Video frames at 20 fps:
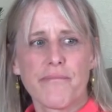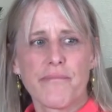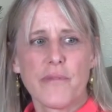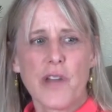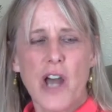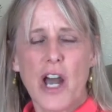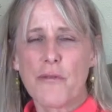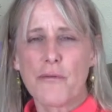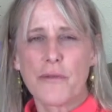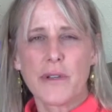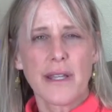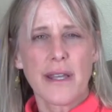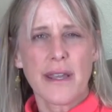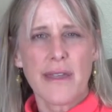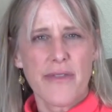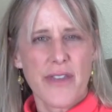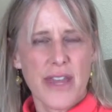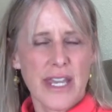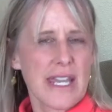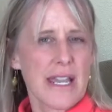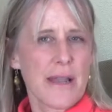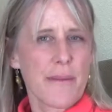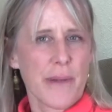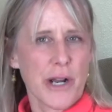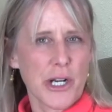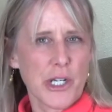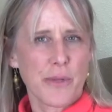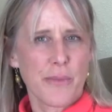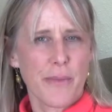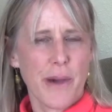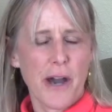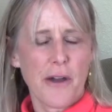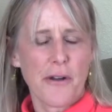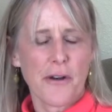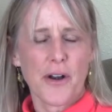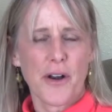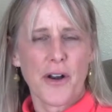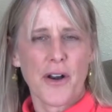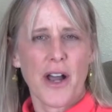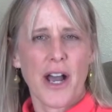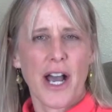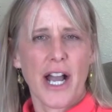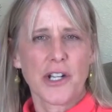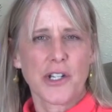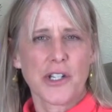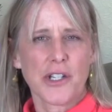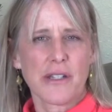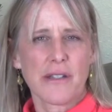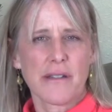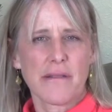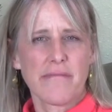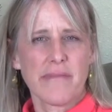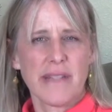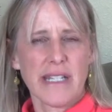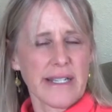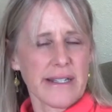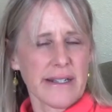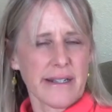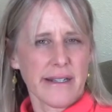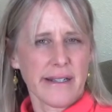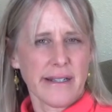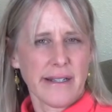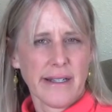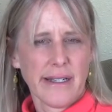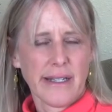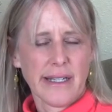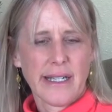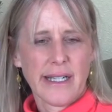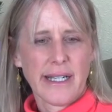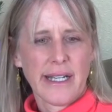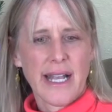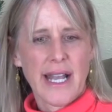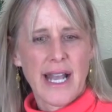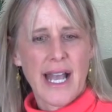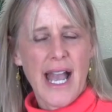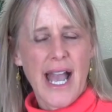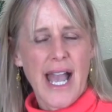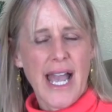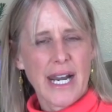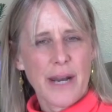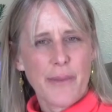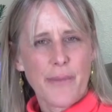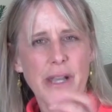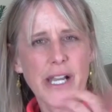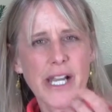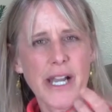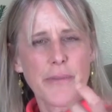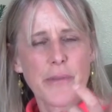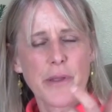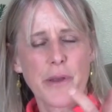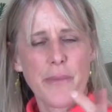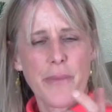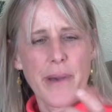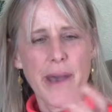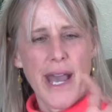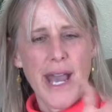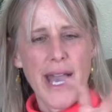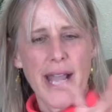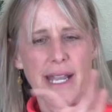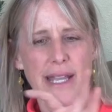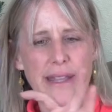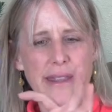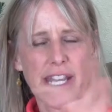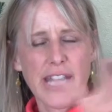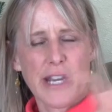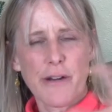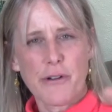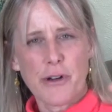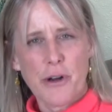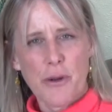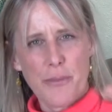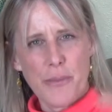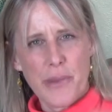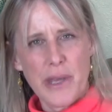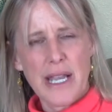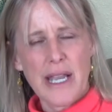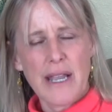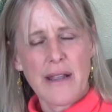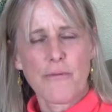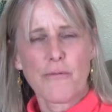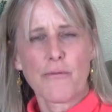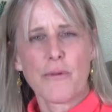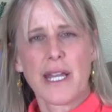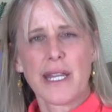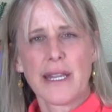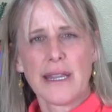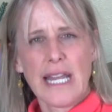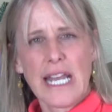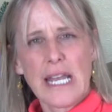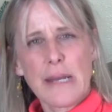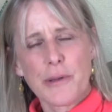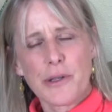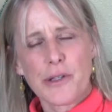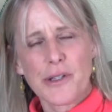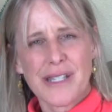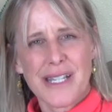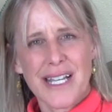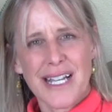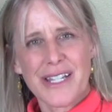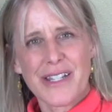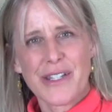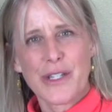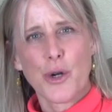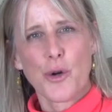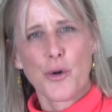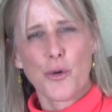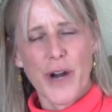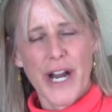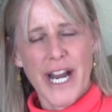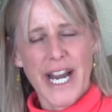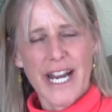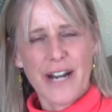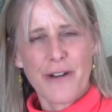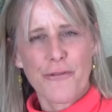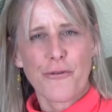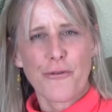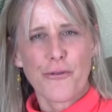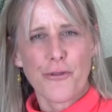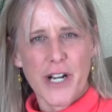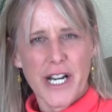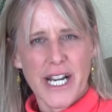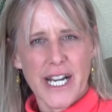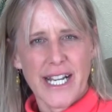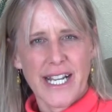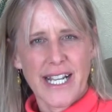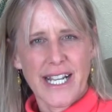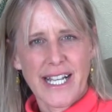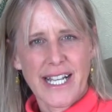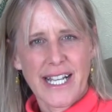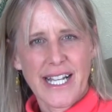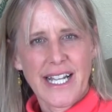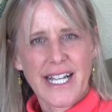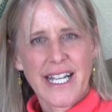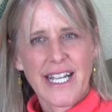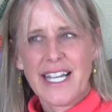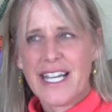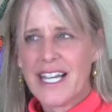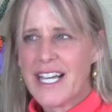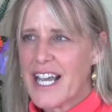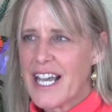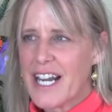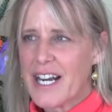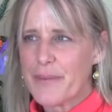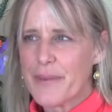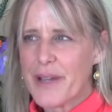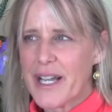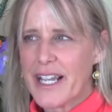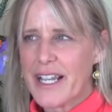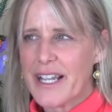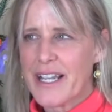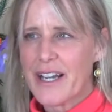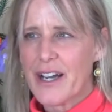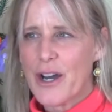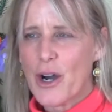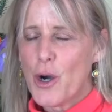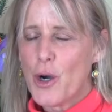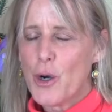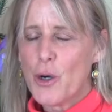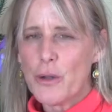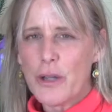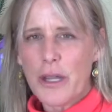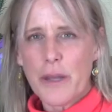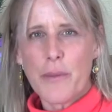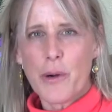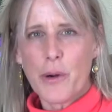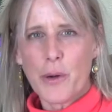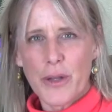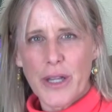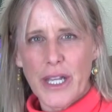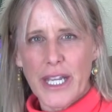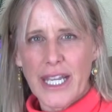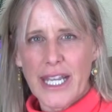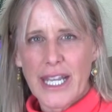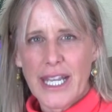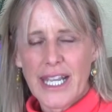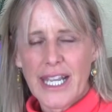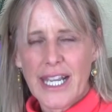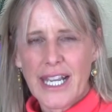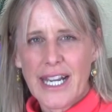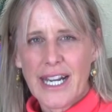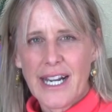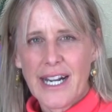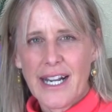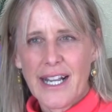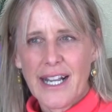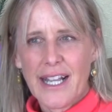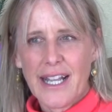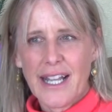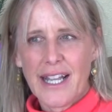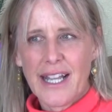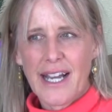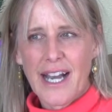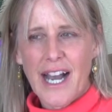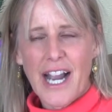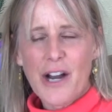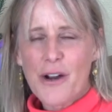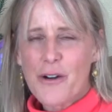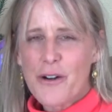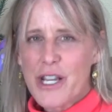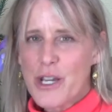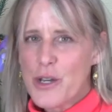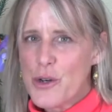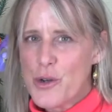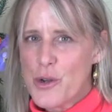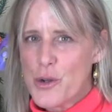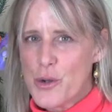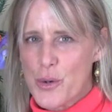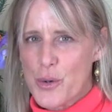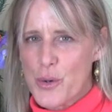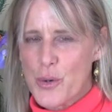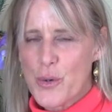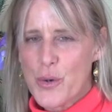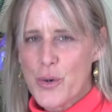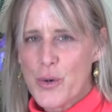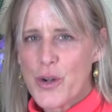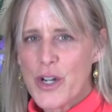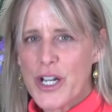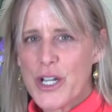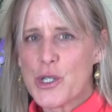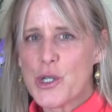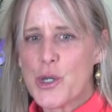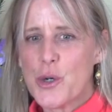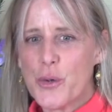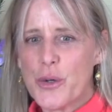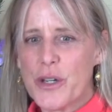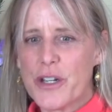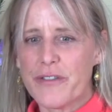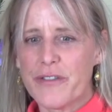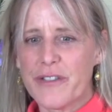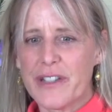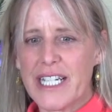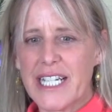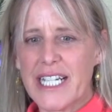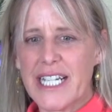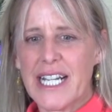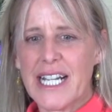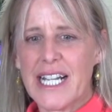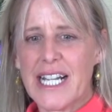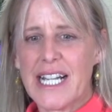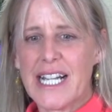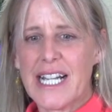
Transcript: not really thinking much about it. I just did. And I pick up the bag, and there in a big red label says grain free. And I'm like, holy moly. I already knew intuitively